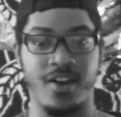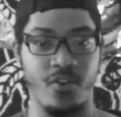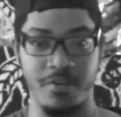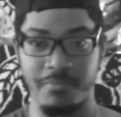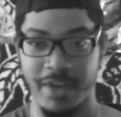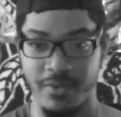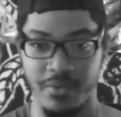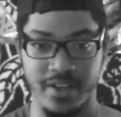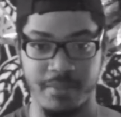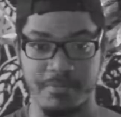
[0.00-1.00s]
on my
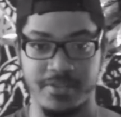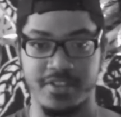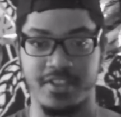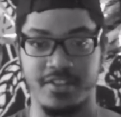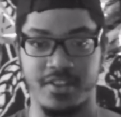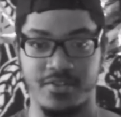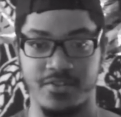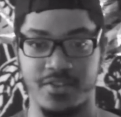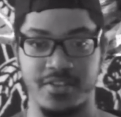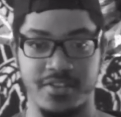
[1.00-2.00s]
way up to
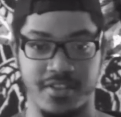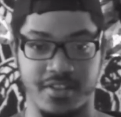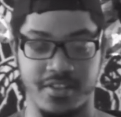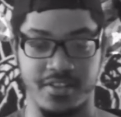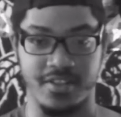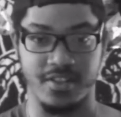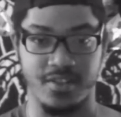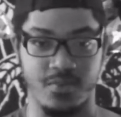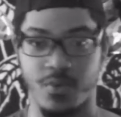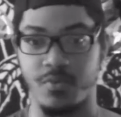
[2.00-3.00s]

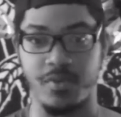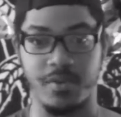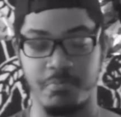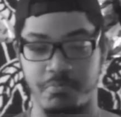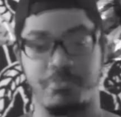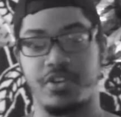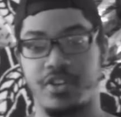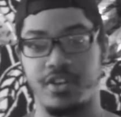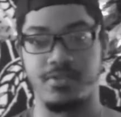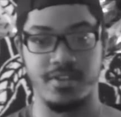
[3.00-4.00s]
666, but
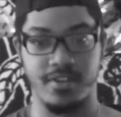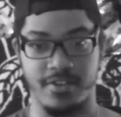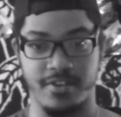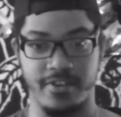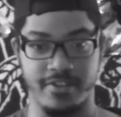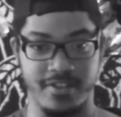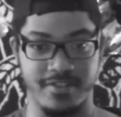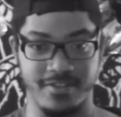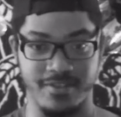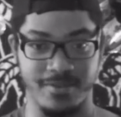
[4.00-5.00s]
close to 30,
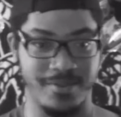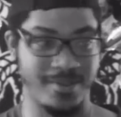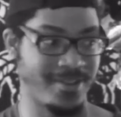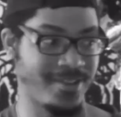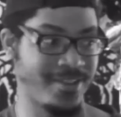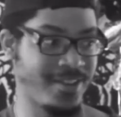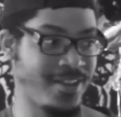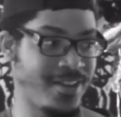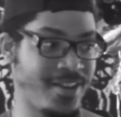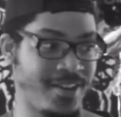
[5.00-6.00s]
so
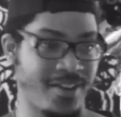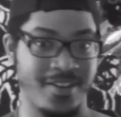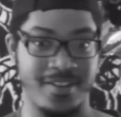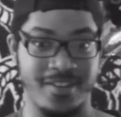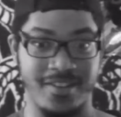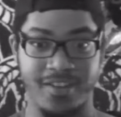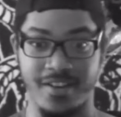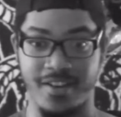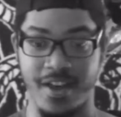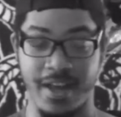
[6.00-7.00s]

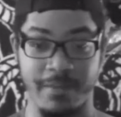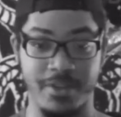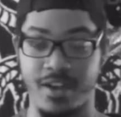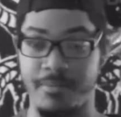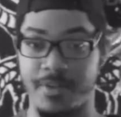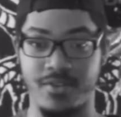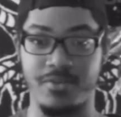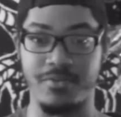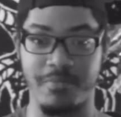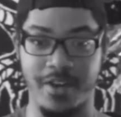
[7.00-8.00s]
yeah, I'm becoming an
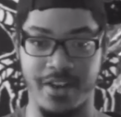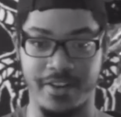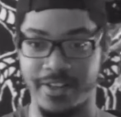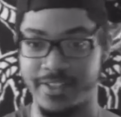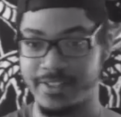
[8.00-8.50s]
old man.